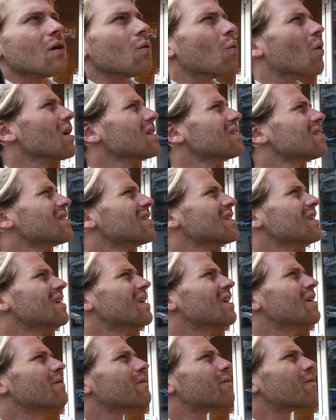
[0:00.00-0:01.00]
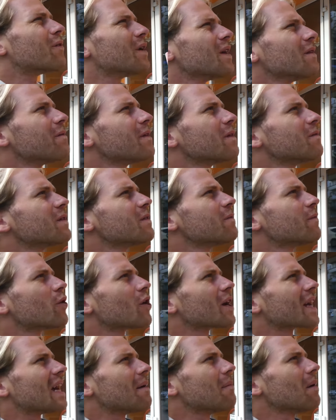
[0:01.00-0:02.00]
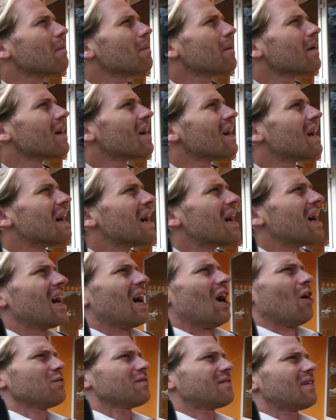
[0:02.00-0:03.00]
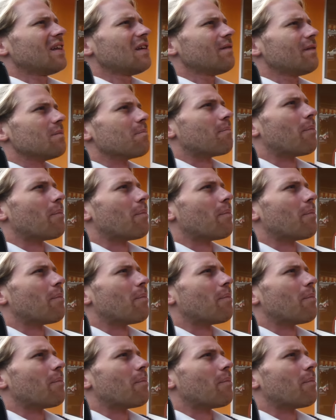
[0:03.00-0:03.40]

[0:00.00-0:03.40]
What? 350 for a kebab? How's that even